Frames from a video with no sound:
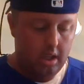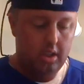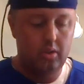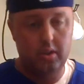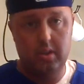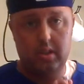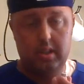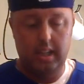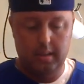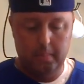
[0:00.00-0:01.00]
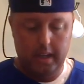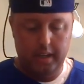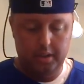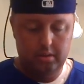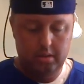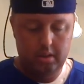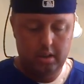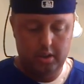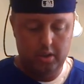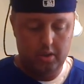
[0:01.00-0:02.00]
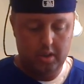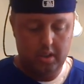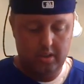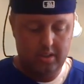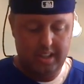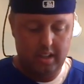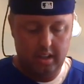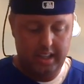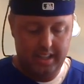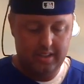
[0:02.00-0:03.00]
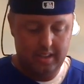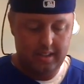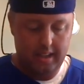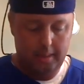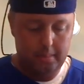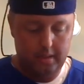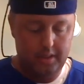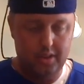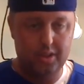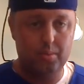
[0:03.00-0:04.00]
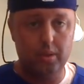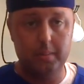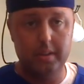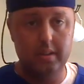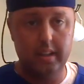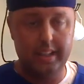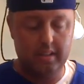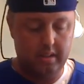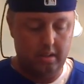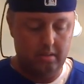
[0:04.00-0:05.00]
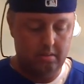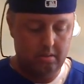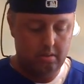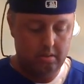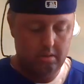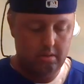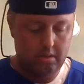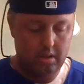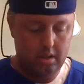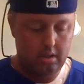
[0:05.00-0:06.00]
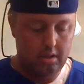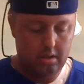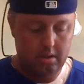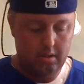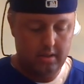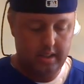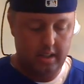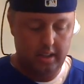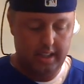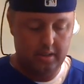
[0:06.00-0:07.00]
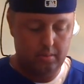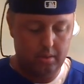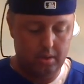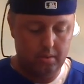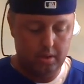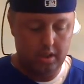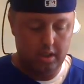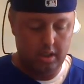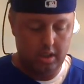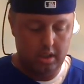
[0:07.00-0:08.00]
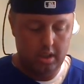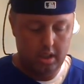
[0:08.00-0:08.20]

you just take the bottle and you're just going to sterilize the top of it. Just rub it like so. Sterilize it really, really good,